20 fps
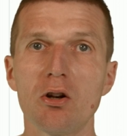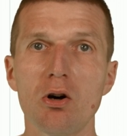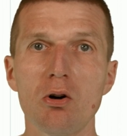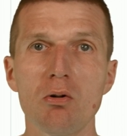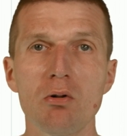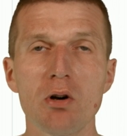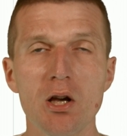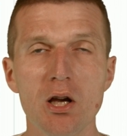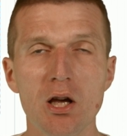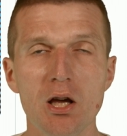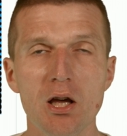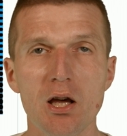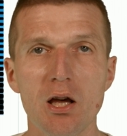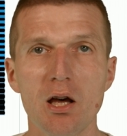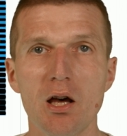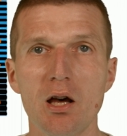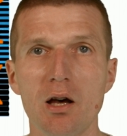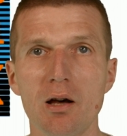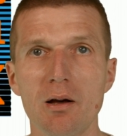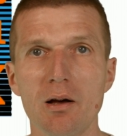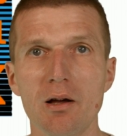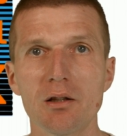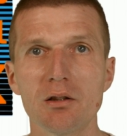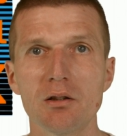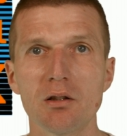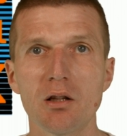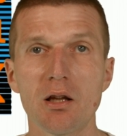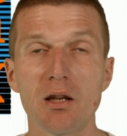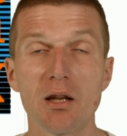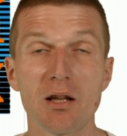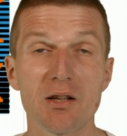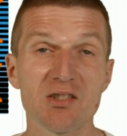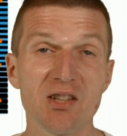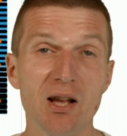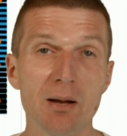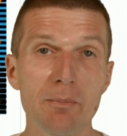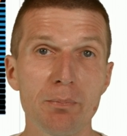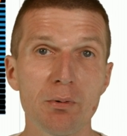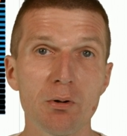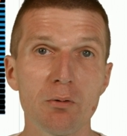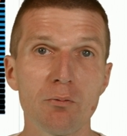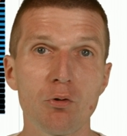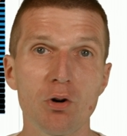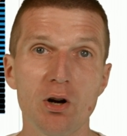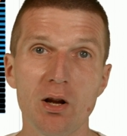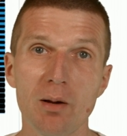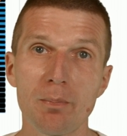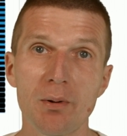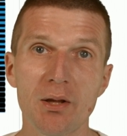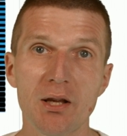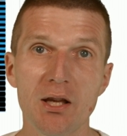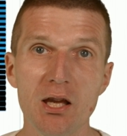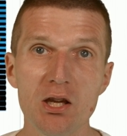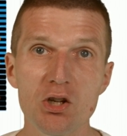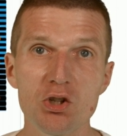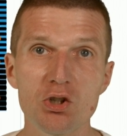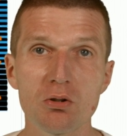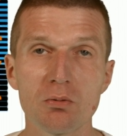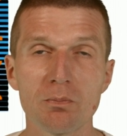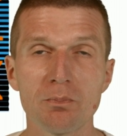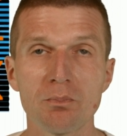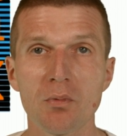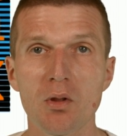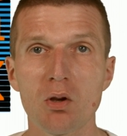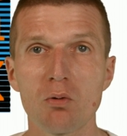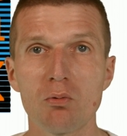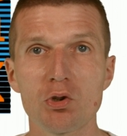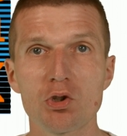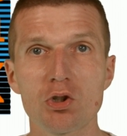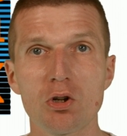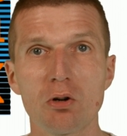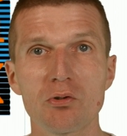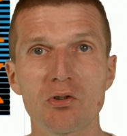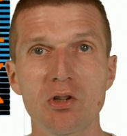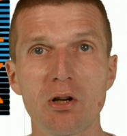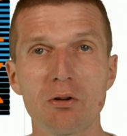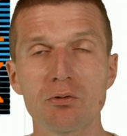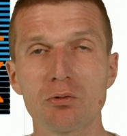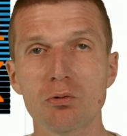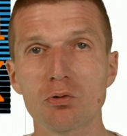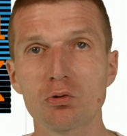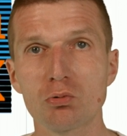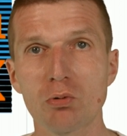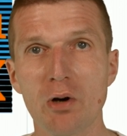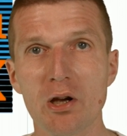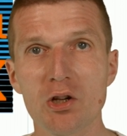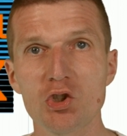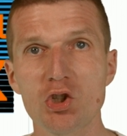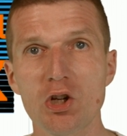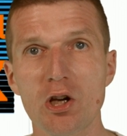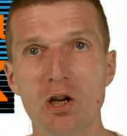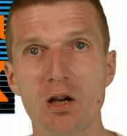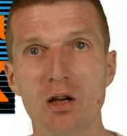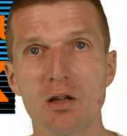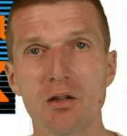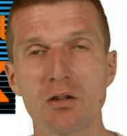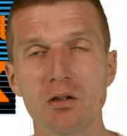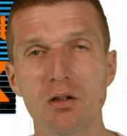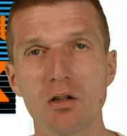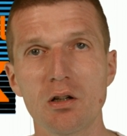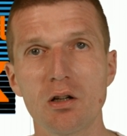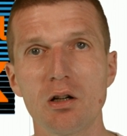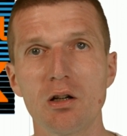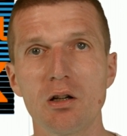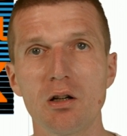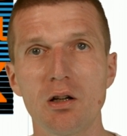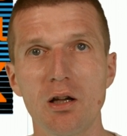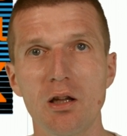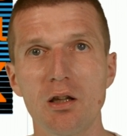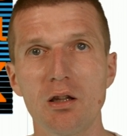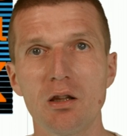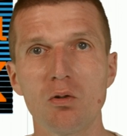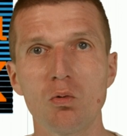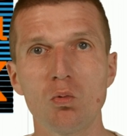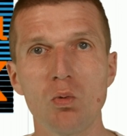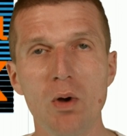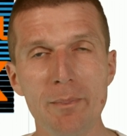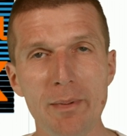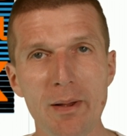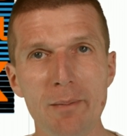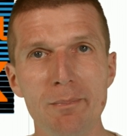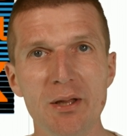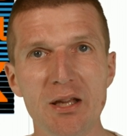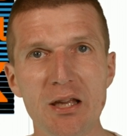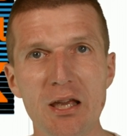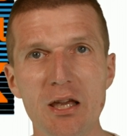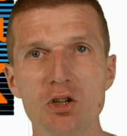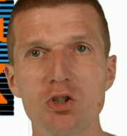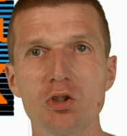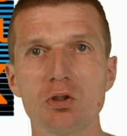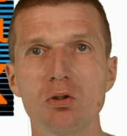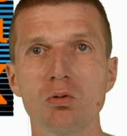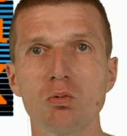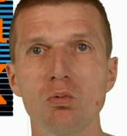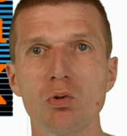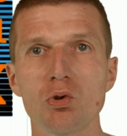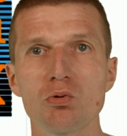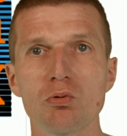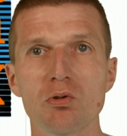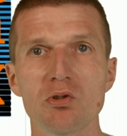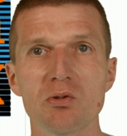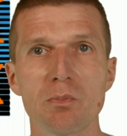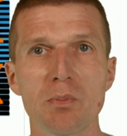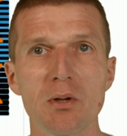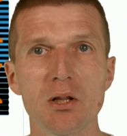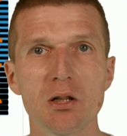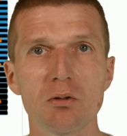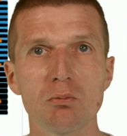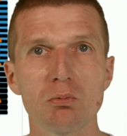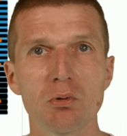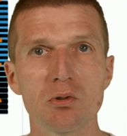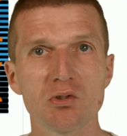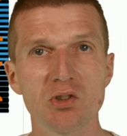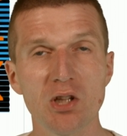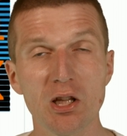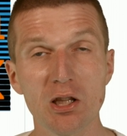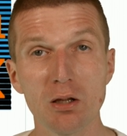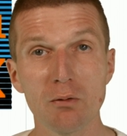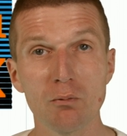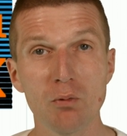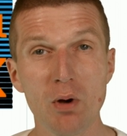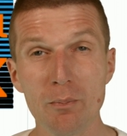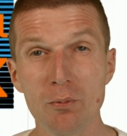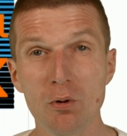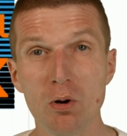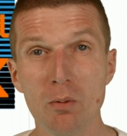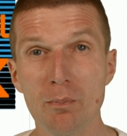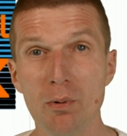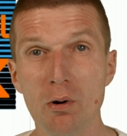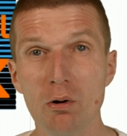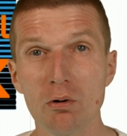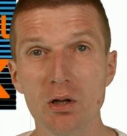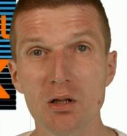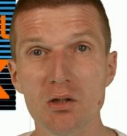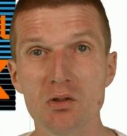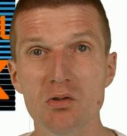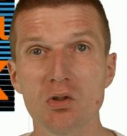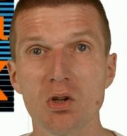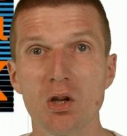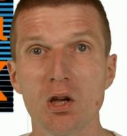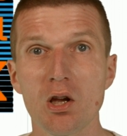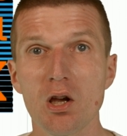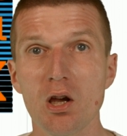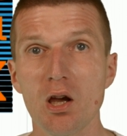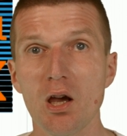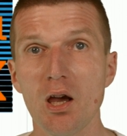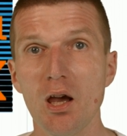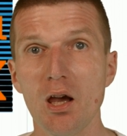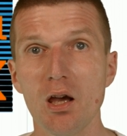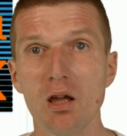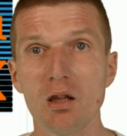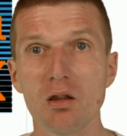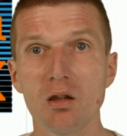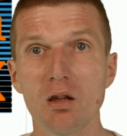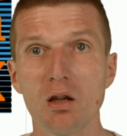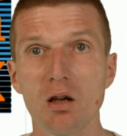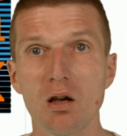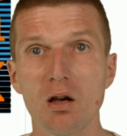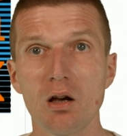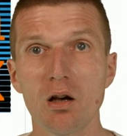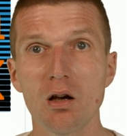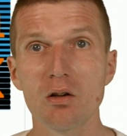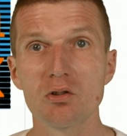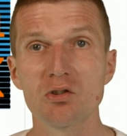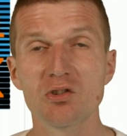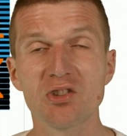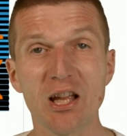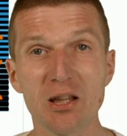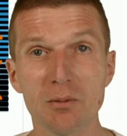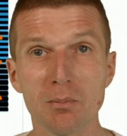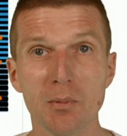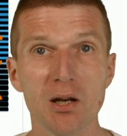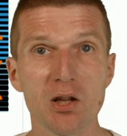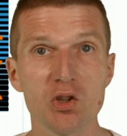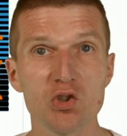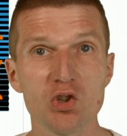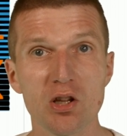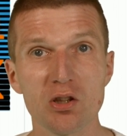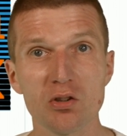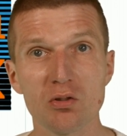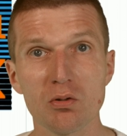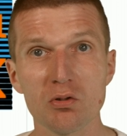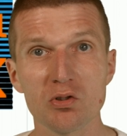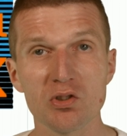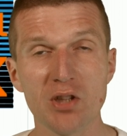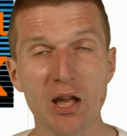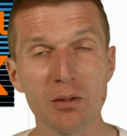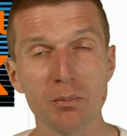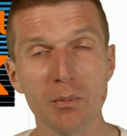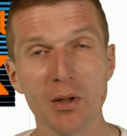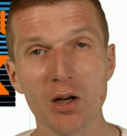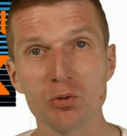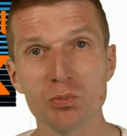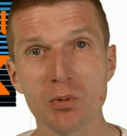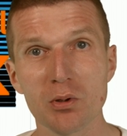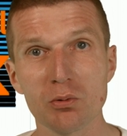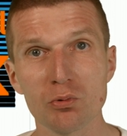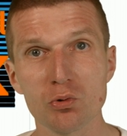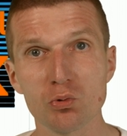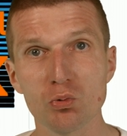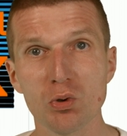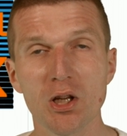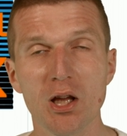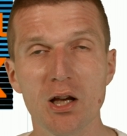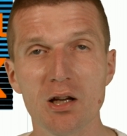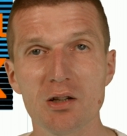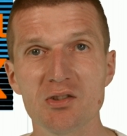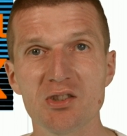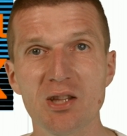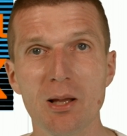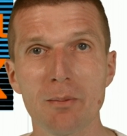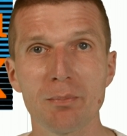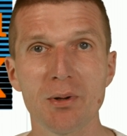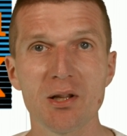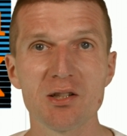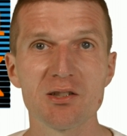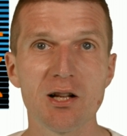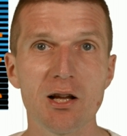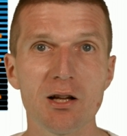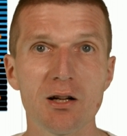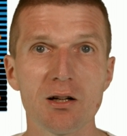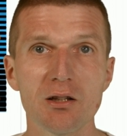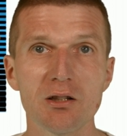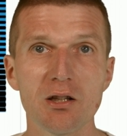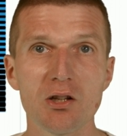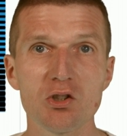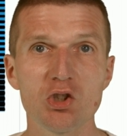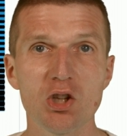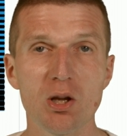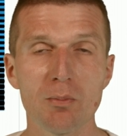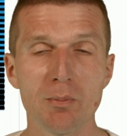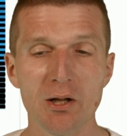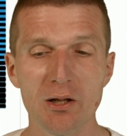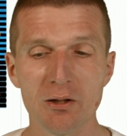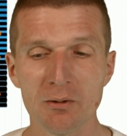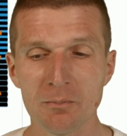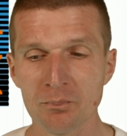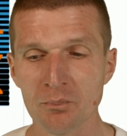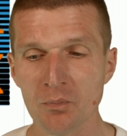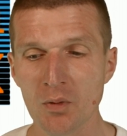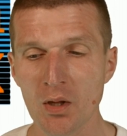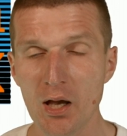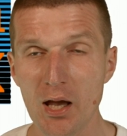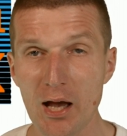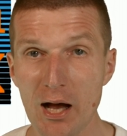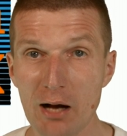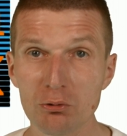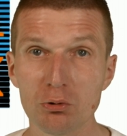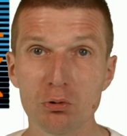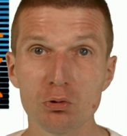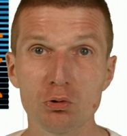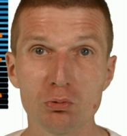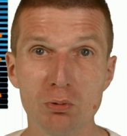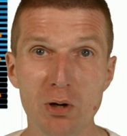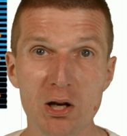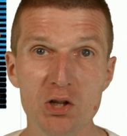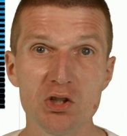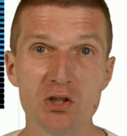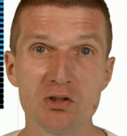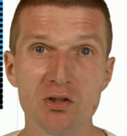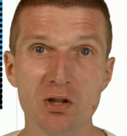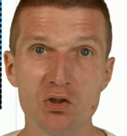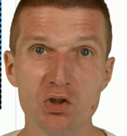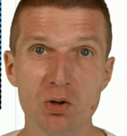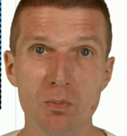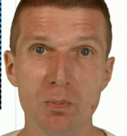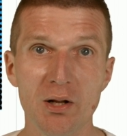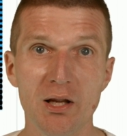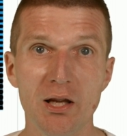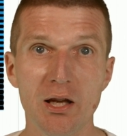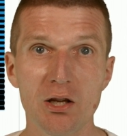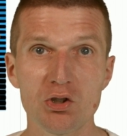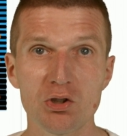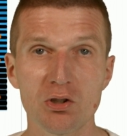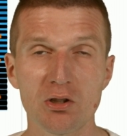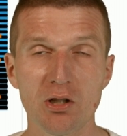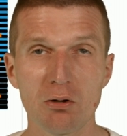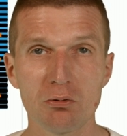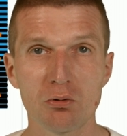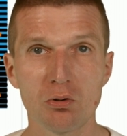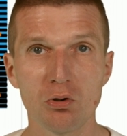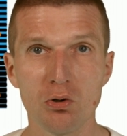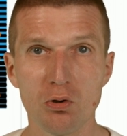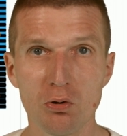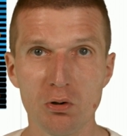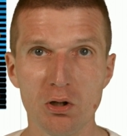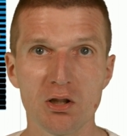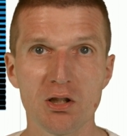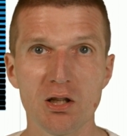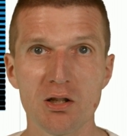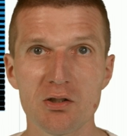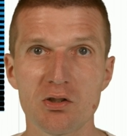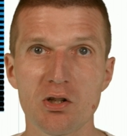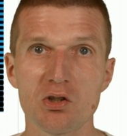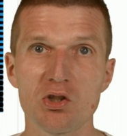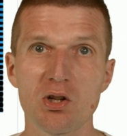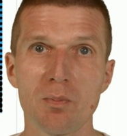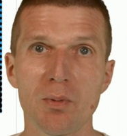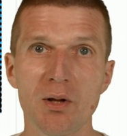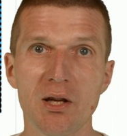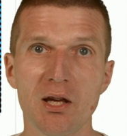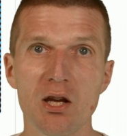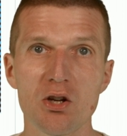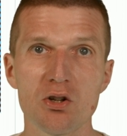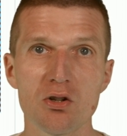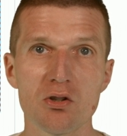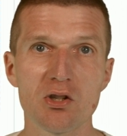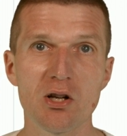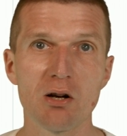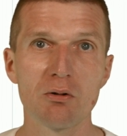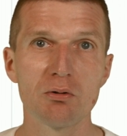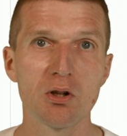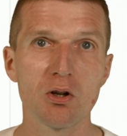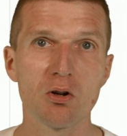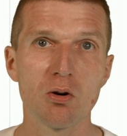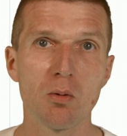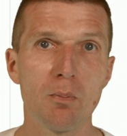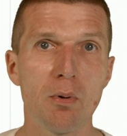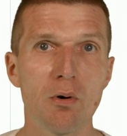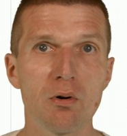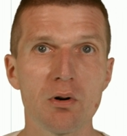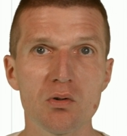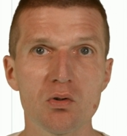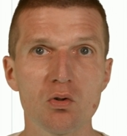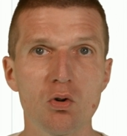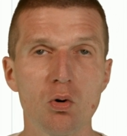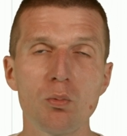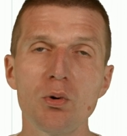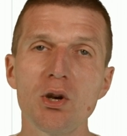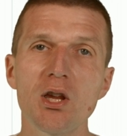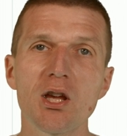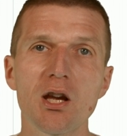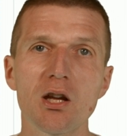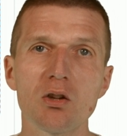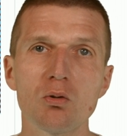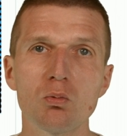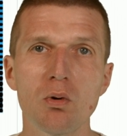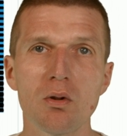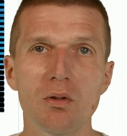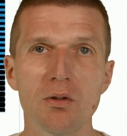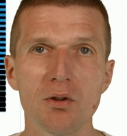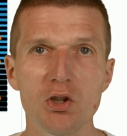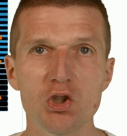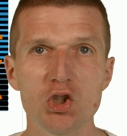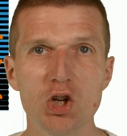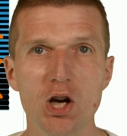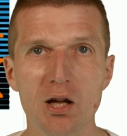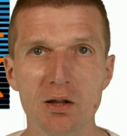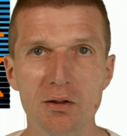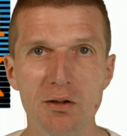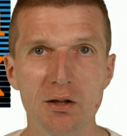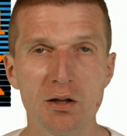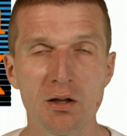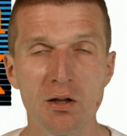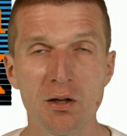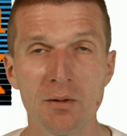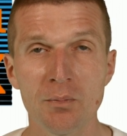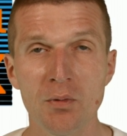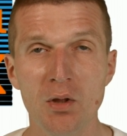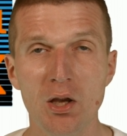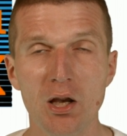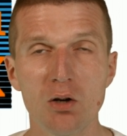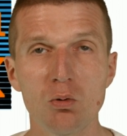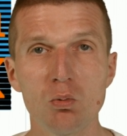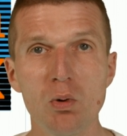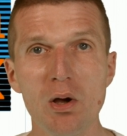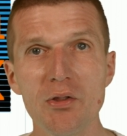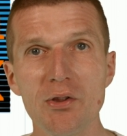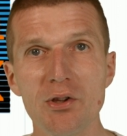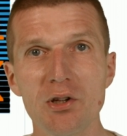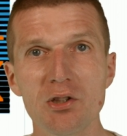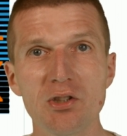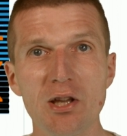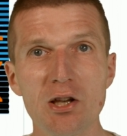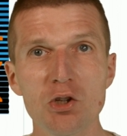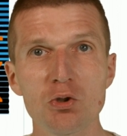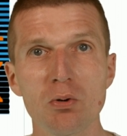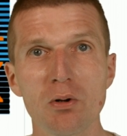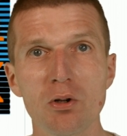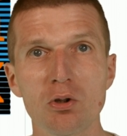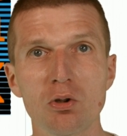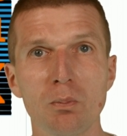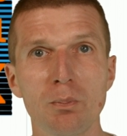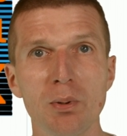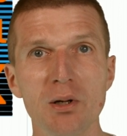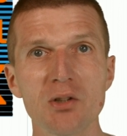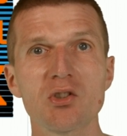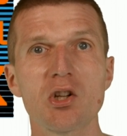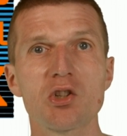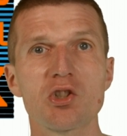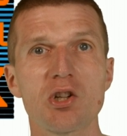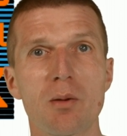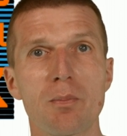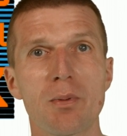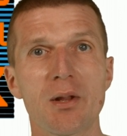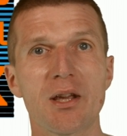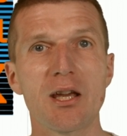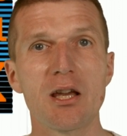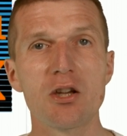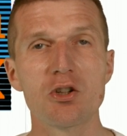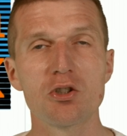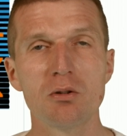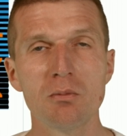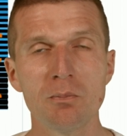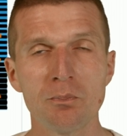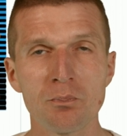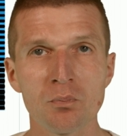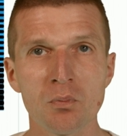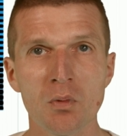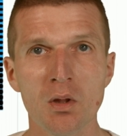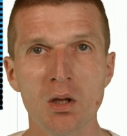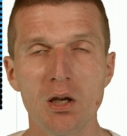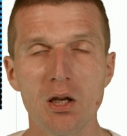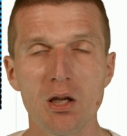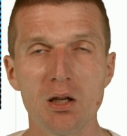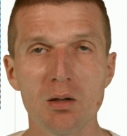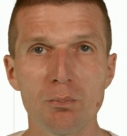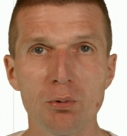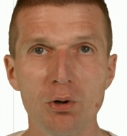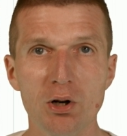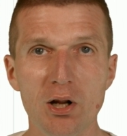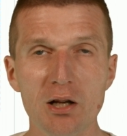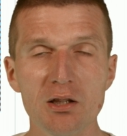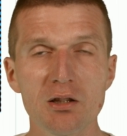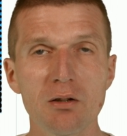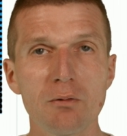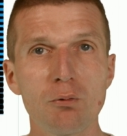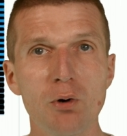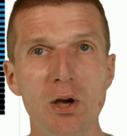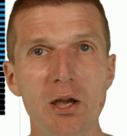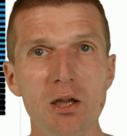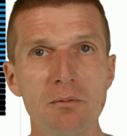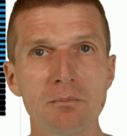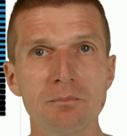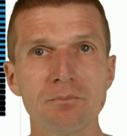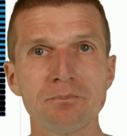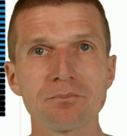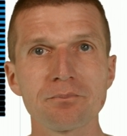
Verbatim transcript: know uh, an, an example for an application which shows how to structure an, uh, an web application which was built with native web components and uh, state management, state management with Redux, templates like lit H T M L, how to structure such application, how to unit test such applications, how the components communicate with each other, and whether it is actually to build such an application in productive way